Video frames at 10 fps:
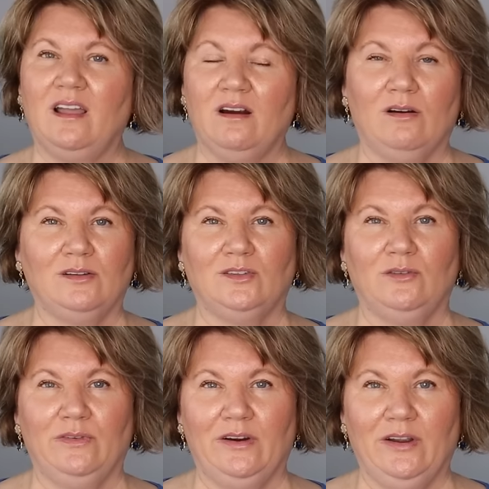they are
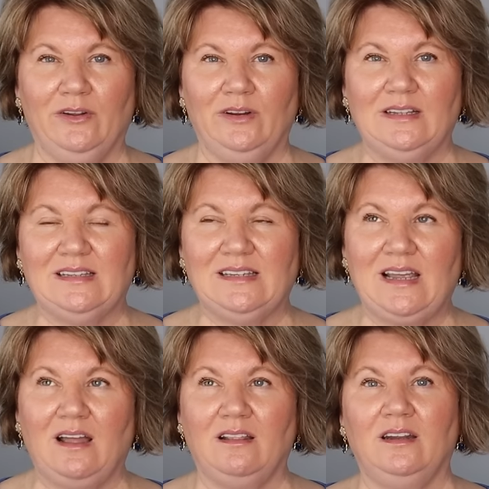also very good in
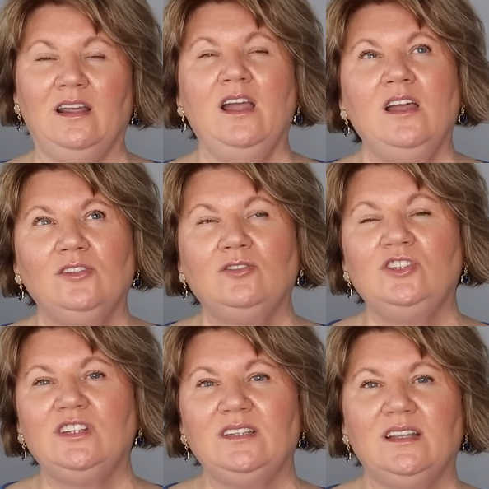salad. So
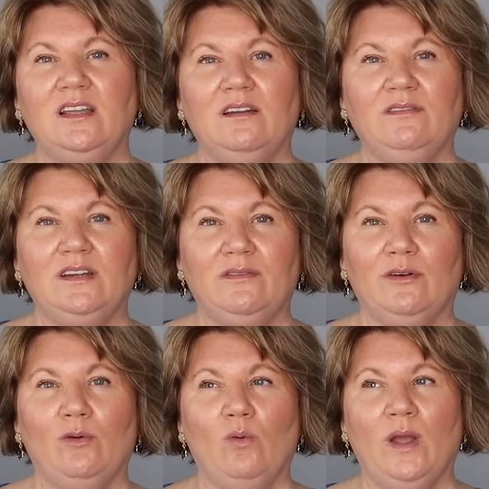just think of
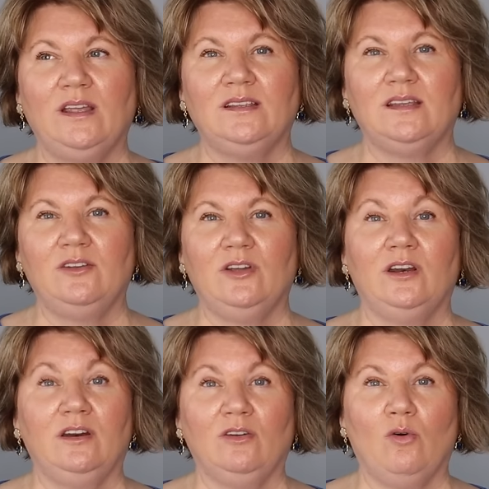different ways that you
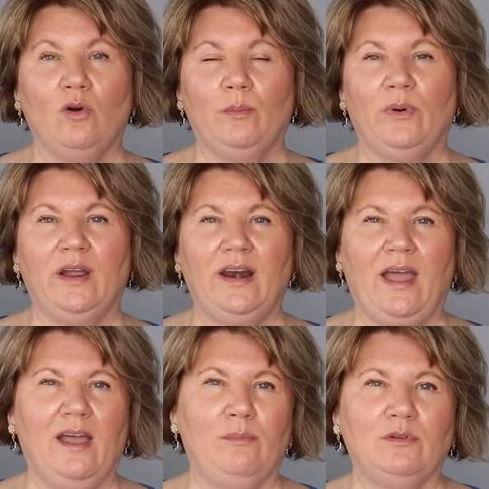can incorporate
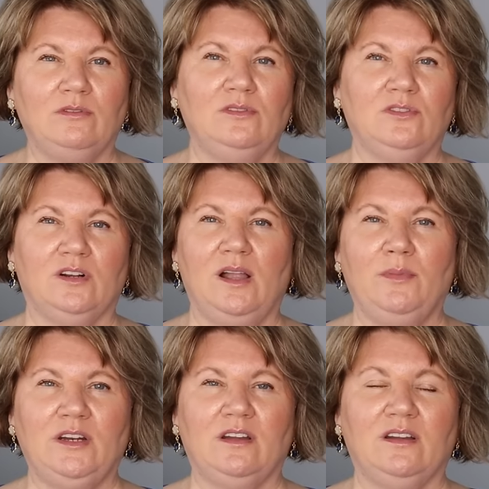apples or
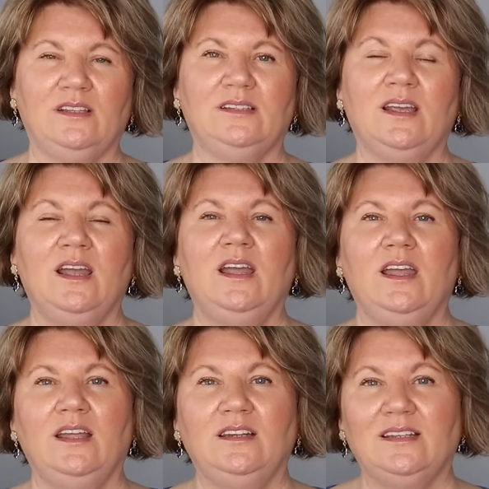clementines
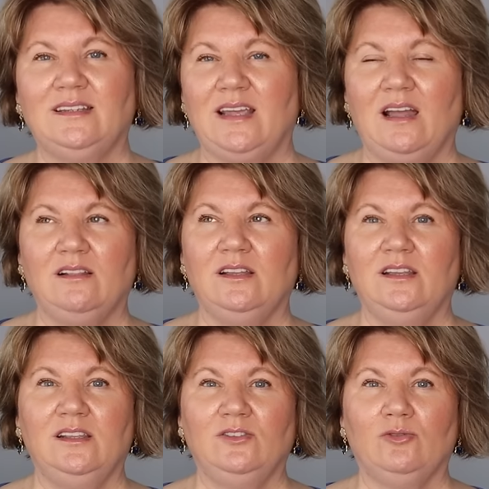into
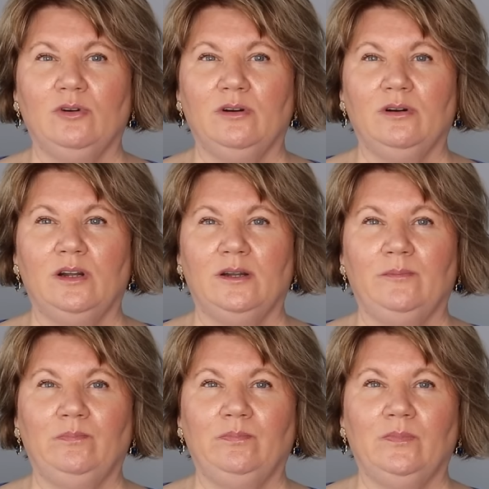salads or
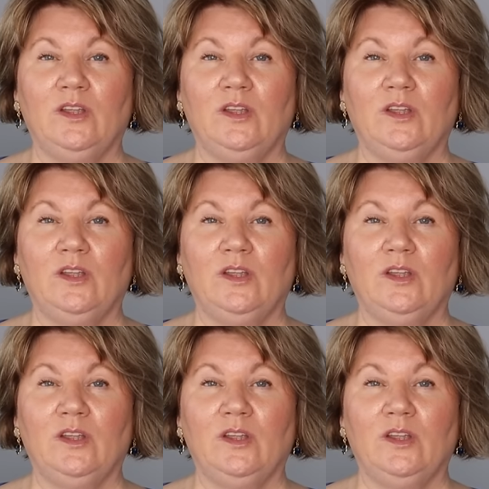um,